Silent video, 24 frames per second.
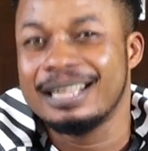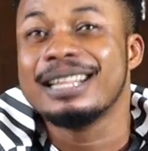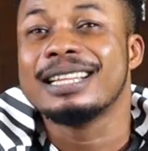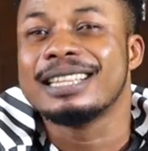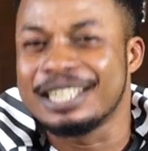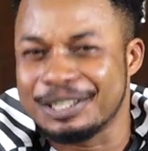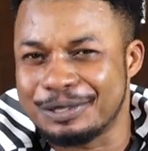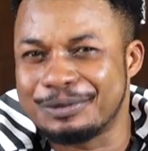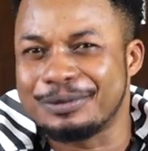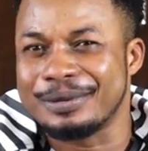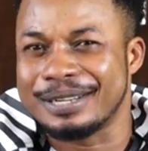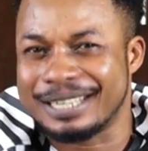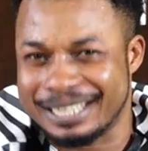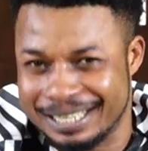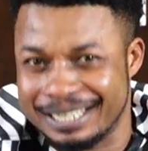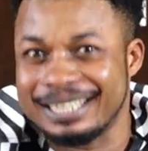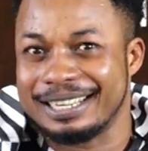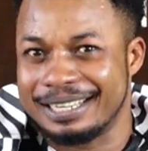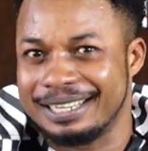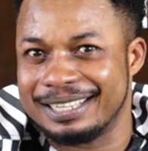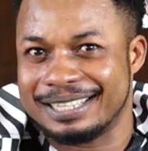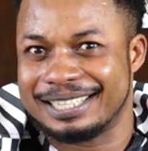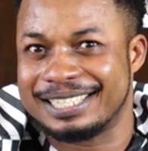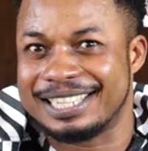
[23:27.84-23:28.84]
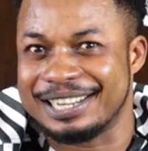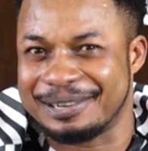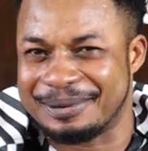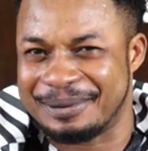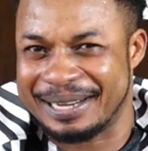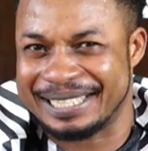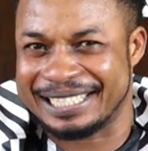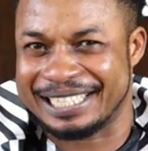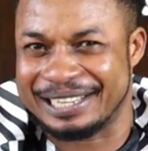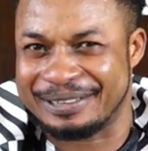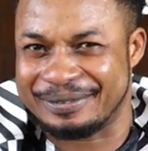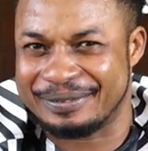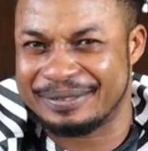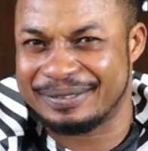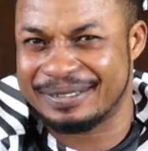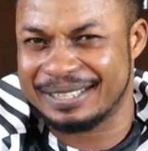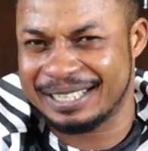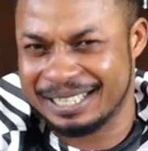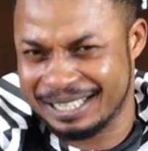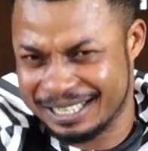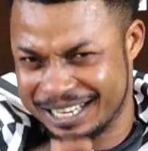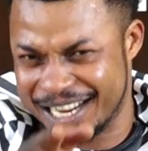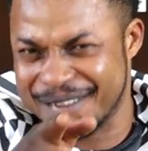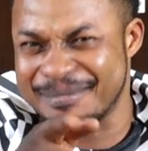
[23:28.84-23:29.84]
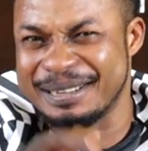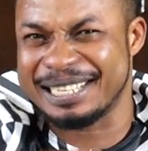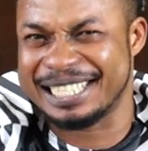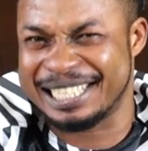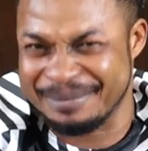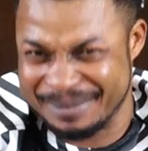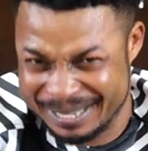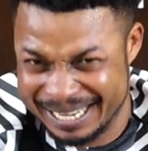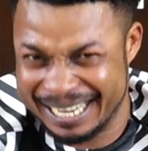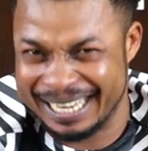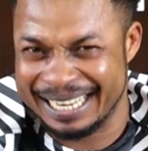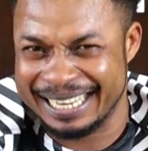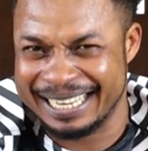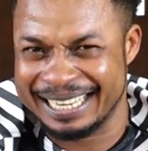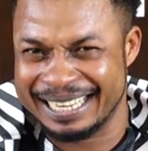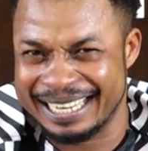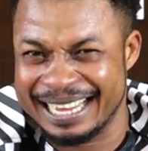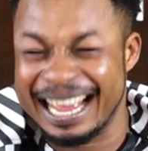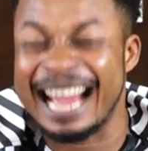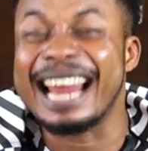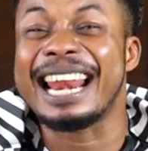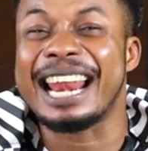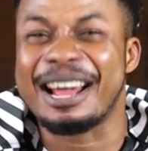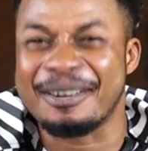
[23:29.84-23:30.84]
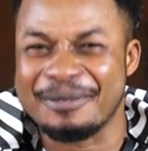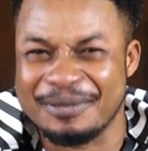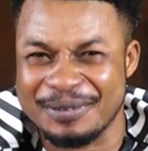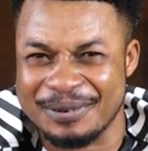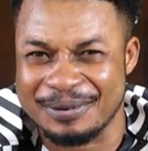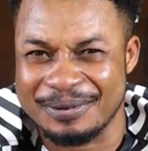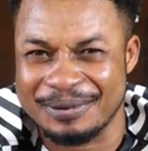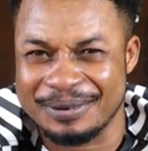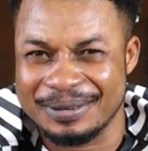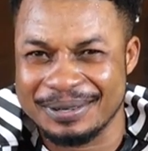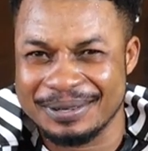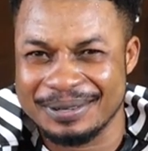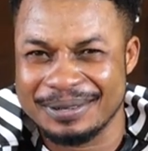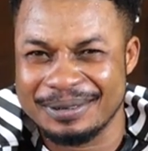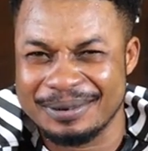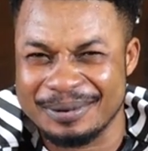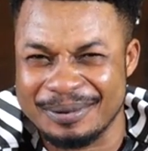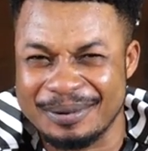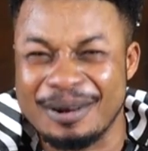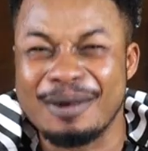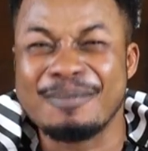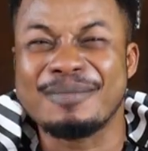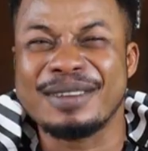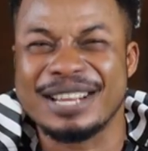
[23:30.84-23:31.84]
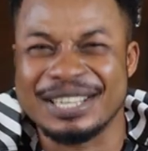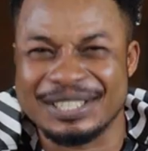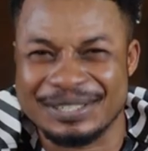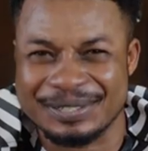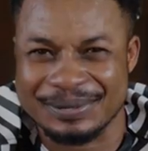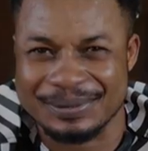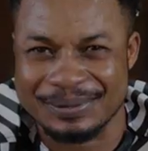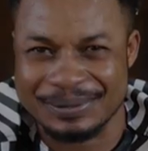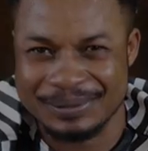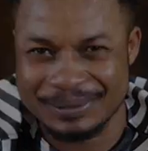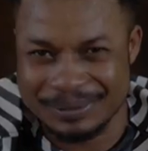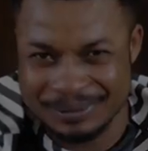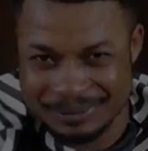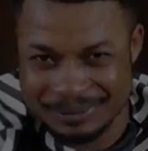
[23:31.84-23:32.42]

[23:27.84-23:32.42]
This week, shake yourself. Come and see me, eh? I love you. God bless you.